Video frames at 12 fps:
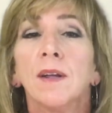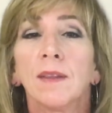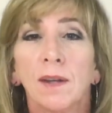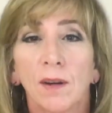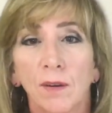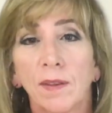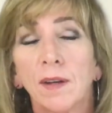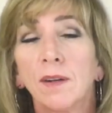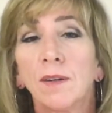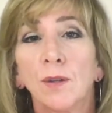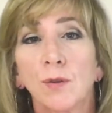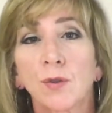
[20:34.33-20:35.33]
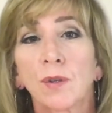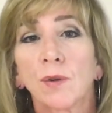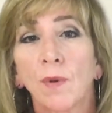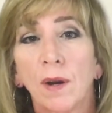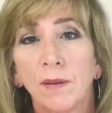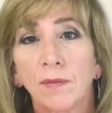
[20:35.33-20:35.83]
they are then usually
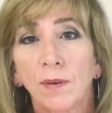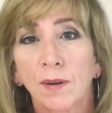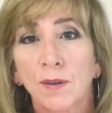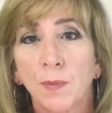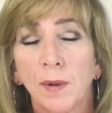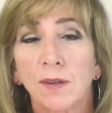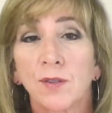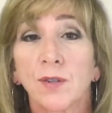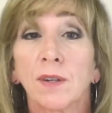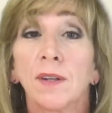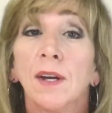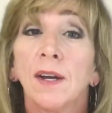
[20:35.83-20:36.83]
ready for expansion.